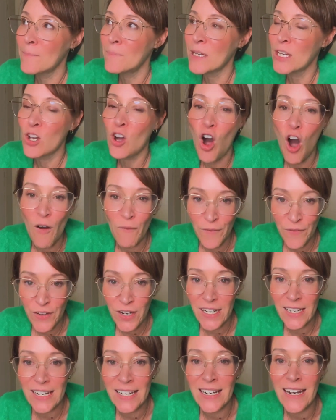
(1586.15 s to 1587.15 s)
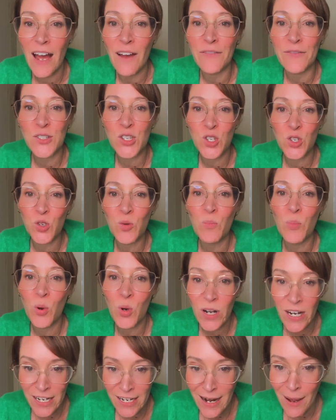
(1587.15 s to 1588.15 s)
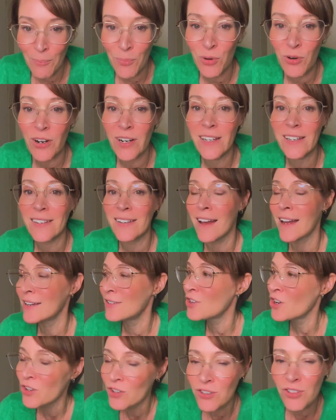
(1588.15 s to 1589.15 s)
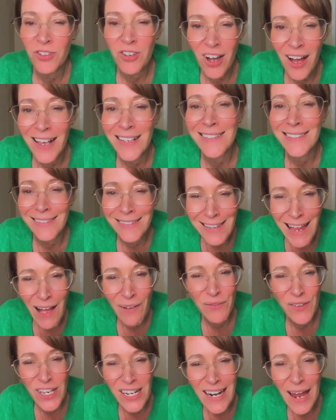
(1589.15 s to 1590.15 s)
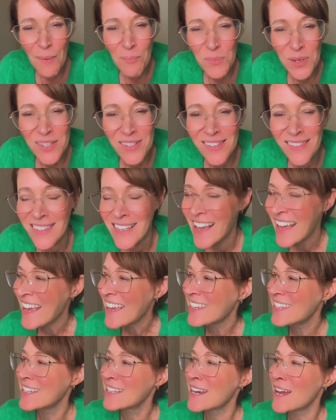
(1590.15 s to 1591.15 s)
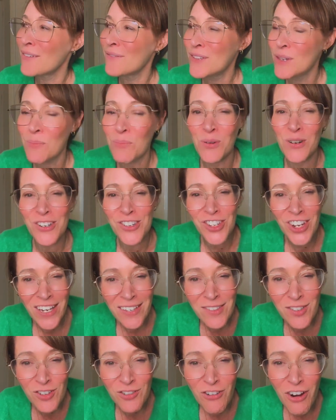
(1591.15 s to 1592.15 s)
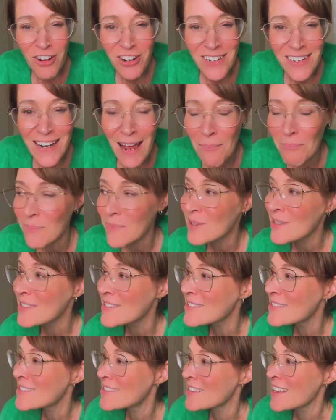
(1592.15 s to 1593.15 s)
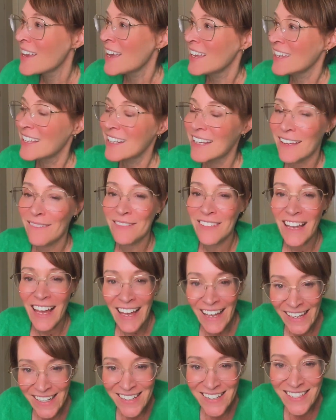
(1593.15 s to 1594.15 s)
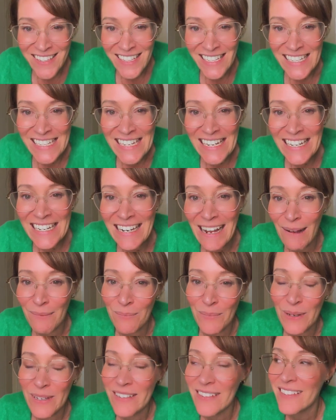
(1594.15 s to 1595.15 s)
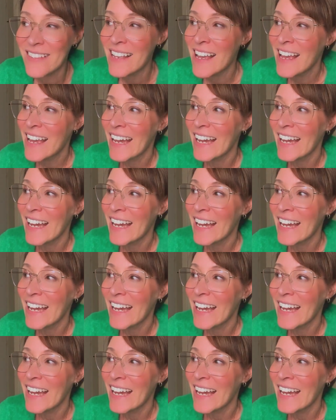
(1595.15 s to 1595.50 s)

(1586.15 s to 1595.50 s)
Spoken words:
be confident enough to put a number on it. I know you guys love your numbers. You love your progesterone numbers. You love your HCG numbers.